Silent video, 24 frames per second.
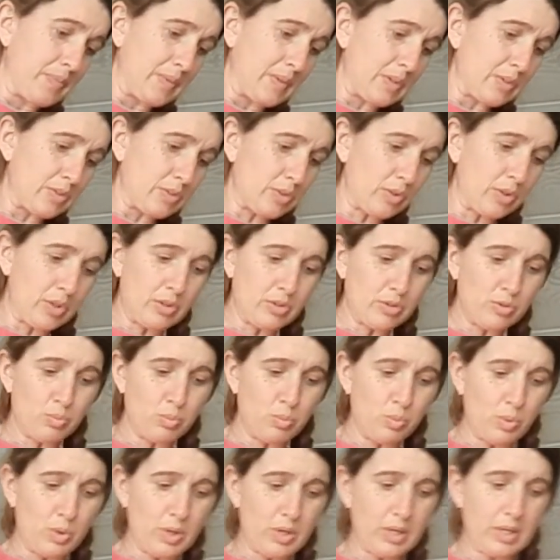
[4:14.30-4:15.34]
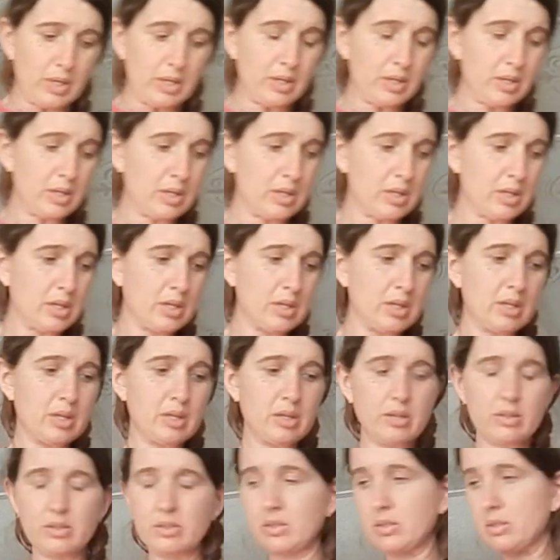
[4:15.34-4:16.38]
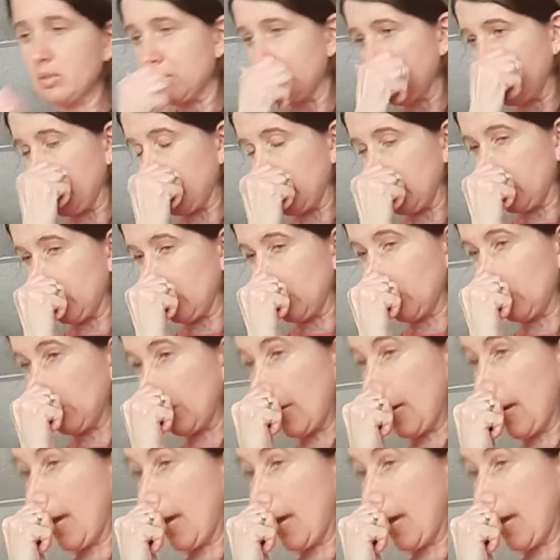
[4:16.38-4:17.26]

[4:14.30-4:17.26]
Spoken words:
So there's one, the